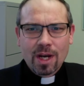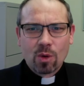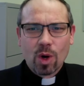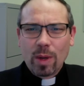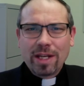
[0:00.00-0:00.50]

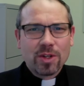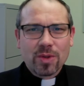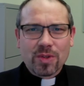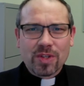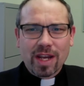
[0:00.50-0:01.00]
Well, we can do
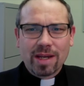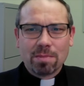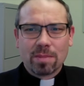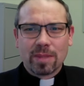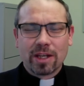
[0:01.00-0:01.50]
the
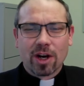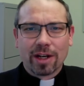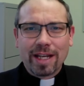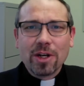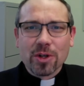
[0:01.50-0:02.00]
same in
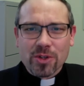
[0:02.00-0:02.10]
our inner